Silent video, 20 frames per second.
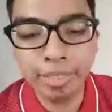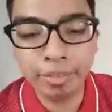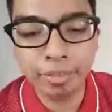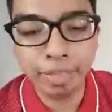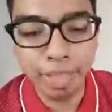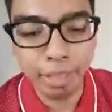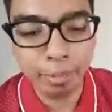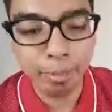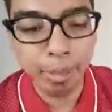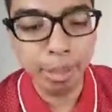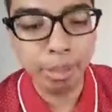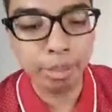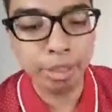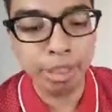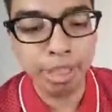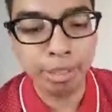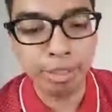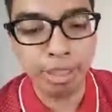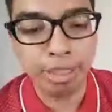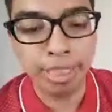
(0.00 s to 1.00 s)
Vidbir
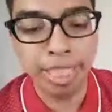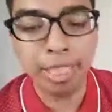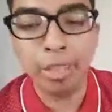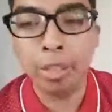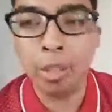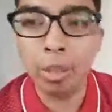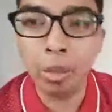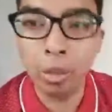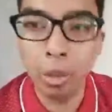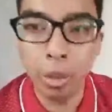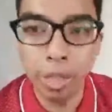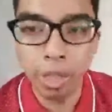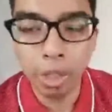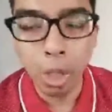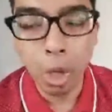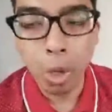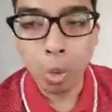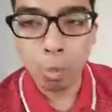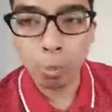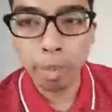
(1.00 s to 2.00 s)
2009
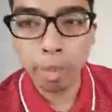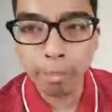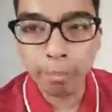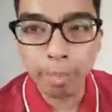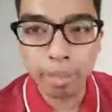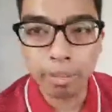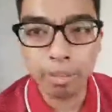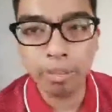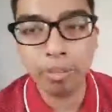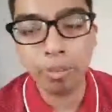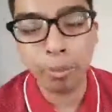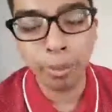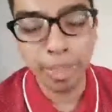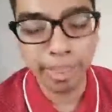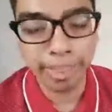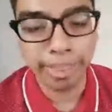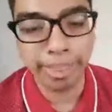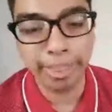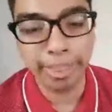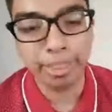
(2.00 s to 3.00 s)
concluded with Maruv
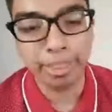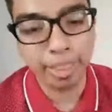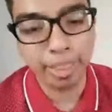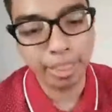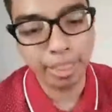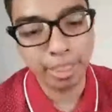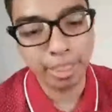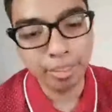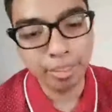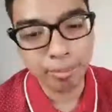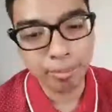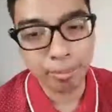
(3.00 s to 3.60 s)
winning the